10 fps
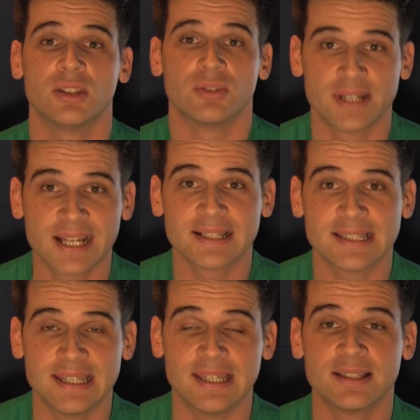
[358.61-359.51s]
The
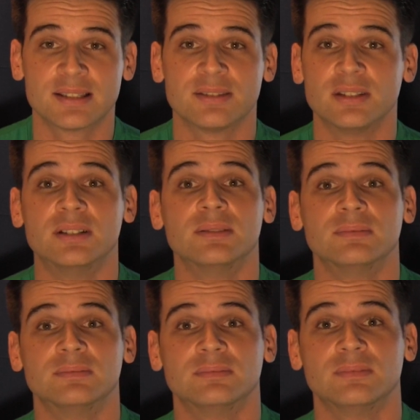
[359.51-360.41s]
reality is that
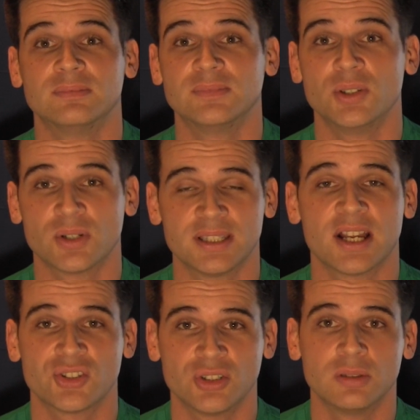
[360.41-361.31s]
your
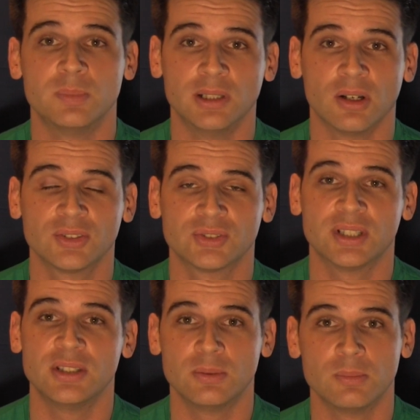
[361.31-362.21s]
connection could be lost
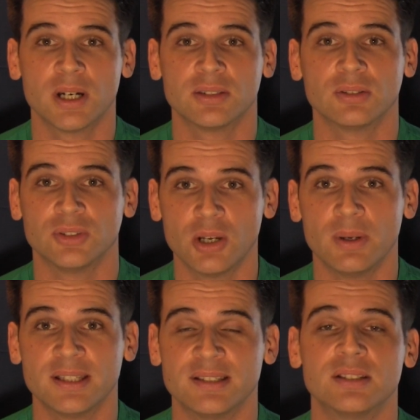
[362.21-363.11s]
and you might not know it